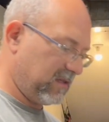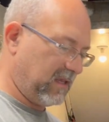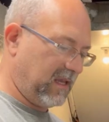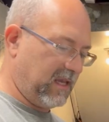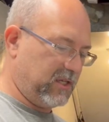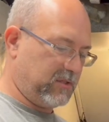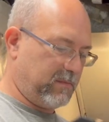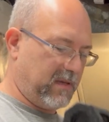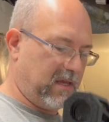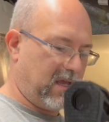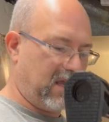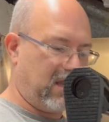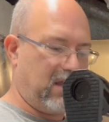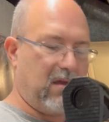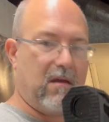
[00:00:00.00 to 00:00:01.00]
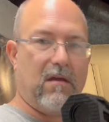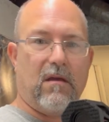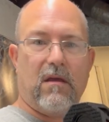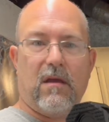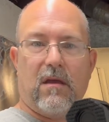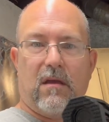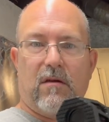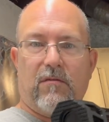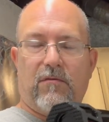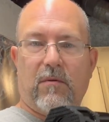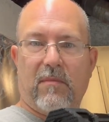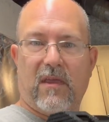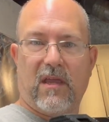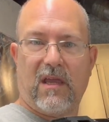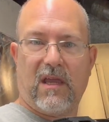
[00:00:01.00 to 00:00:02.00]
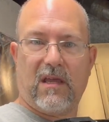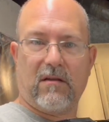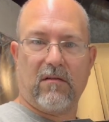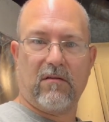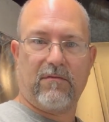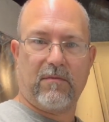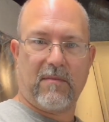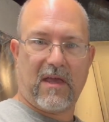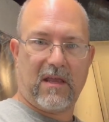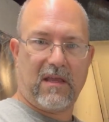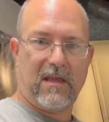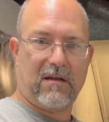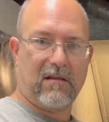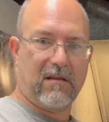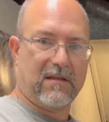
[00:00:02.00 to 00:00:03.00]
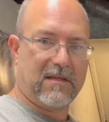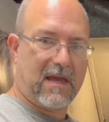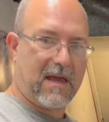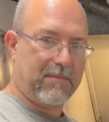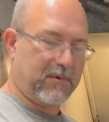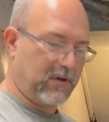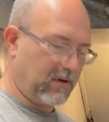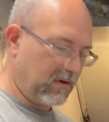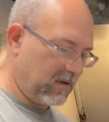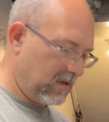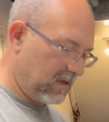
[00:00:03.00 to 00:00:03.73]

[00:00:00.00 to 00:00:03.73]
the HPA from that handle adapter